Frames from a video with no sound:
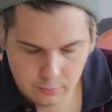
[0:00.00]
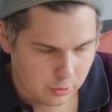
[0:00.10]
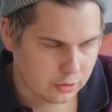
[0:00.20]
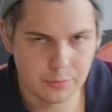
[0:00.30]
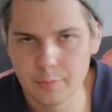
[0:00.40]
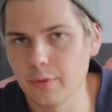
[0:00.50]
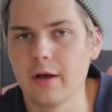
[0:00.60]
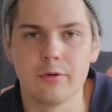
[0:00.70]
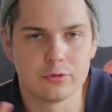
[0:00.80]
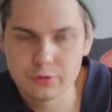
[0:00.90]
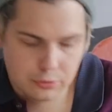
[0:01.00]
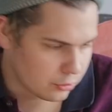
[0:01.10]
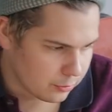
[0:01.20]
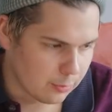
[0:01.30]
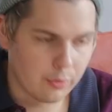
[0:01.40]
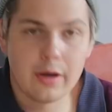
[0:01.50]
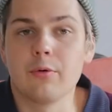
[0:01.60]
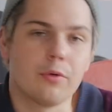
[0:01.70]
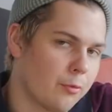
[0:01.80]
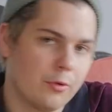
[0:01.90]
1 scoop of brown, or 2 scoops of brown,
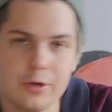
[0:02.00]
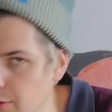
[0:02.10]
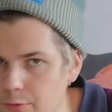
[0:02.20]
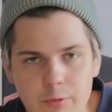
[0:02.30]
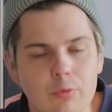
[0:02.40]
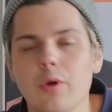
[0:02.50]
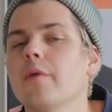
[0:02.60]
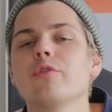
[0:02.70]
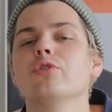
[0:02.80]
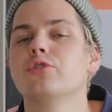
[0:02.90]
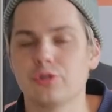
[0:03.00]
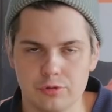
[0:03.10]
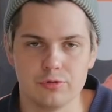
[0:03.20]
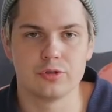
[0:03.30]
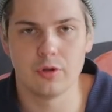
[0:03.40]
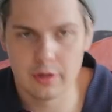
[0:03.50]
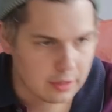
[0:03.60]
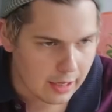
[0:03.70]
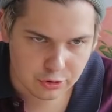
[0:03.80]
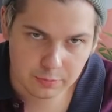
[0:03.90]
or 3 and 3, whatever you choose,
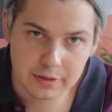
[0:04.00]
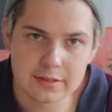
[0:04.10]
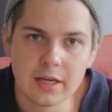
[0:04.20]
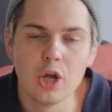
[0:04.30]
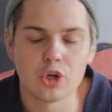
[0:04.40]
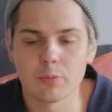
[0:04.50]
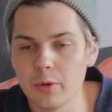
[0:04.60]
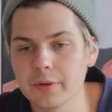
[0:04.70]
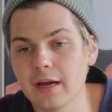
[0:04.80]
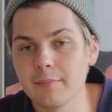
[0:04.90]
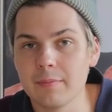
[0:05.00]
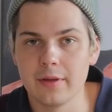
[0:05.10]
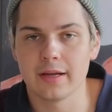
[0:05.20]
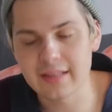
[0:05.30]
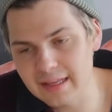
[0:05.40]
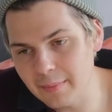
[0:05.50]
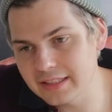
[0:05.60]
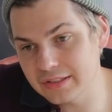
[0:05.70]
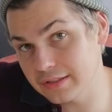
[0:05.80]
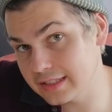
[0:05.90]
and extra beans, your bowl will kind of be big, and they
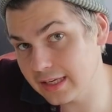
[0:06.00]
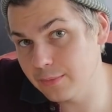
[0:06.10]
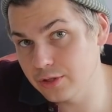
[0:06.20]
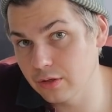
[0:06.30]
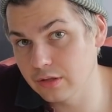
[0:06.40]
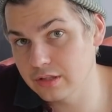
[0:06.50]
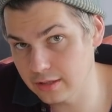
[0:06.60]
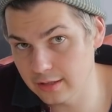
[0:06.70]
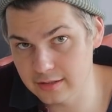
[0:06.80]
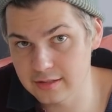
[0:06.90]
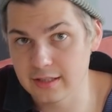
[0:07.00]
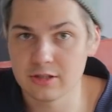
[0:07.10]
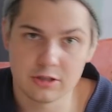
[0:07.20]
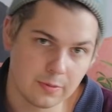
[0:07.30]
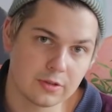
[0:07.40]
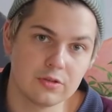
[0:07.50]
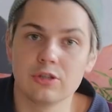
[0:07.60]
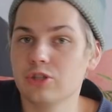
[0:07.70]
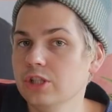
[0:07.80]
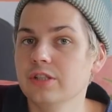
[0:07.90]
might start skimping you on the salsa section, especially
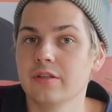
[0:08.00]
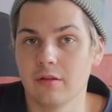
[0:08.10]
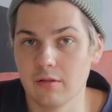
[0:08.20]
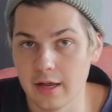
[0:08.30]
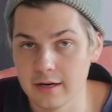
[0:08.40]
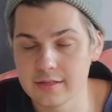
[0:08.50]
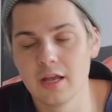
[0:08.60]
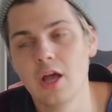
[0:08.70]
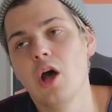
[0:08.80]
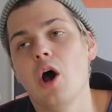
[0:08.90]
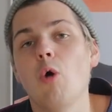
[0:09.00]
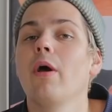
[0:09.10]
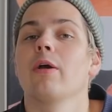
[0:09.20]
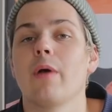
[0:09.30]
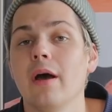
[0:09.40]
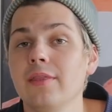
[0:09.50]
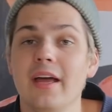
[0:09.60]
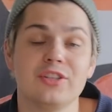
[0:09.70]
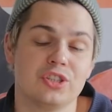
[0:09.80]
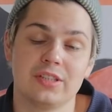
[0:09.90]
the cheese and the lettuce. A way around
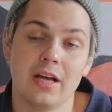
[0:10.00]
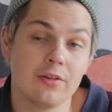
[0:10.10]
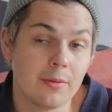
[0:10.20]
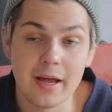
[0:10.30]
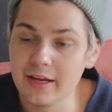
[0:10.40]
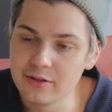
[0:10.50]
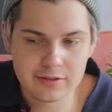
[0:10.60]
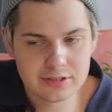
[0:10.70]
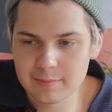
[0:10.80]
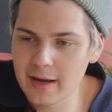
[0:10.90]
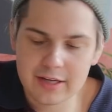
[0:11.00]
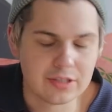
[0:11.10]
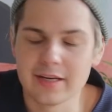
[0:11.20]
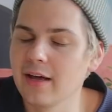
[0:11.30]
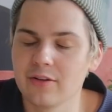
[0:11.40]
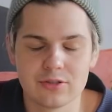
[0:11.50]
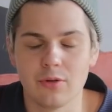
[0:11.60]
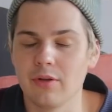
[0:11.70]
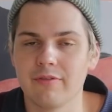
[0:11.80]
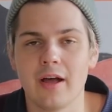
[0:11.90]
that is just telling them, hey, you can smash it down, it's
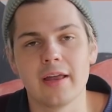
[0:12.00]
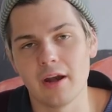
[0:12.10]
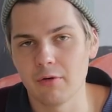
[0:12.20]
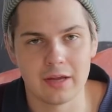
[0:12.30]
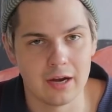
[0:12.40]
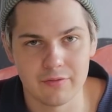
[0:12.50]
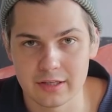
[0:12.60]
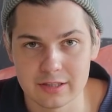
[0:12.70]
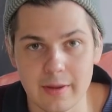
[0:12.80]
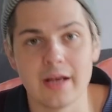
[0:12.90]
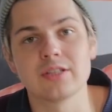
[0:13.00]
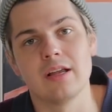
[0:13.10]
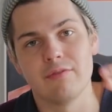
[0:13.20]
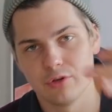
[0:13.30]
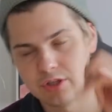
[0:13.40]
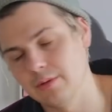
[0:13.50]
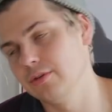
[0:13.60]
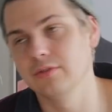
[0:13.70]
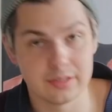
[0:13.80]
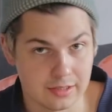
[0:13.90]
totally fine. I don't care if it gets smashed, if you're someone
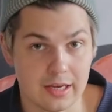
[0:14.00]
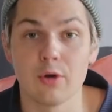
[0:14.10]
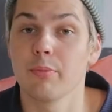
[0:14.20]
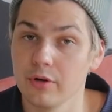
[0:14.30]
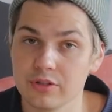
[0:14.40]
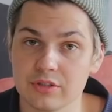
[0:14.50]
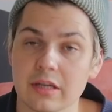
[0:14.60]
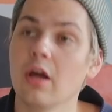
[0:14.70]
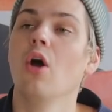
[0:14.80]
who doesn't care personally.